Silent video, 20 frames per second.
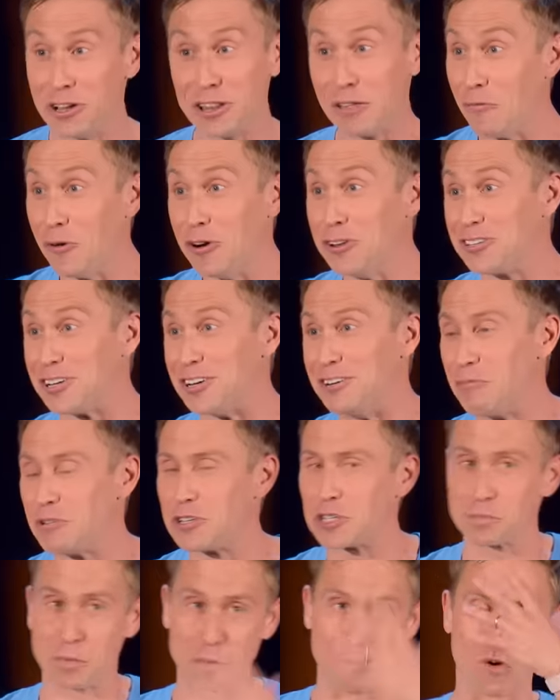we wouldn't,
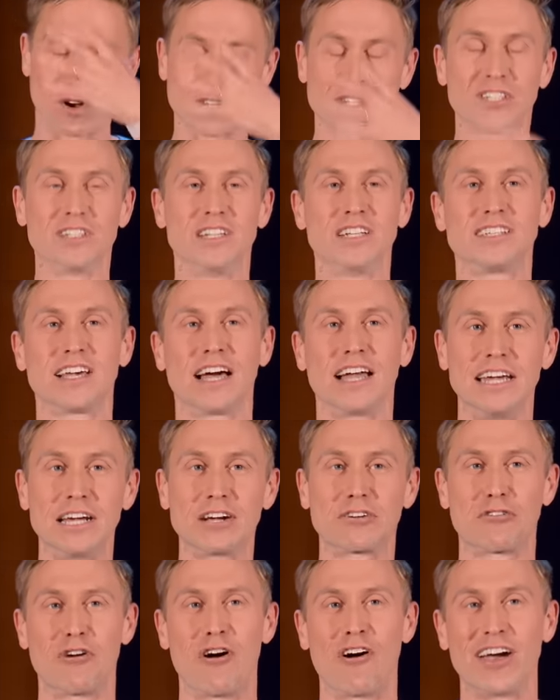we'd just be watching the telly
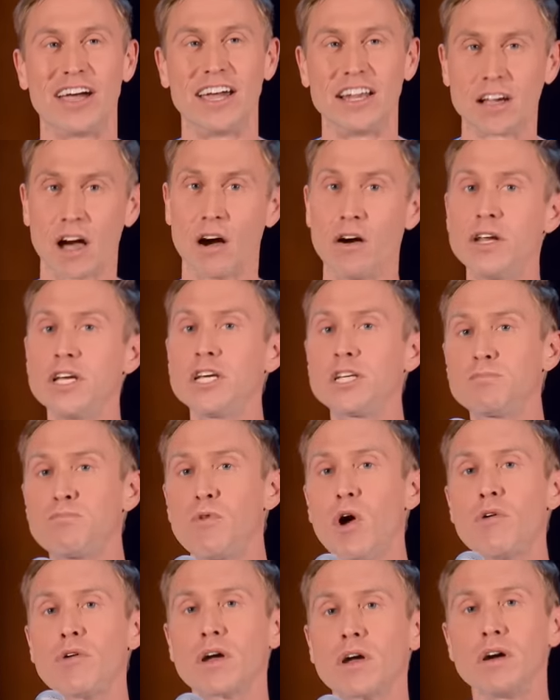crying, going, it's
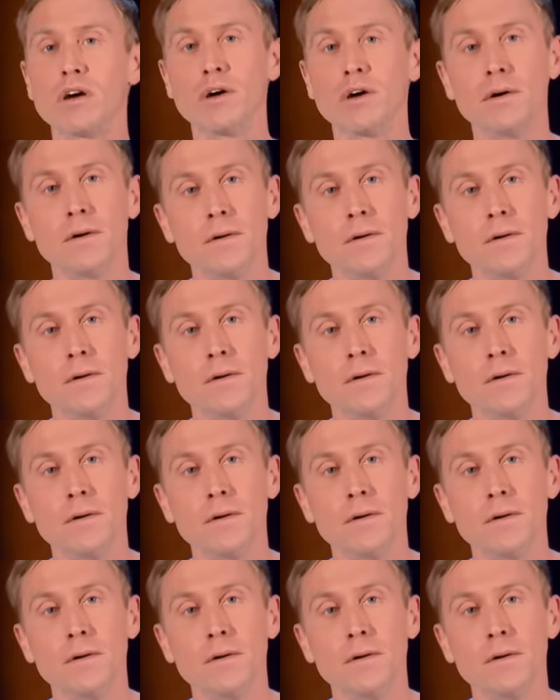broke.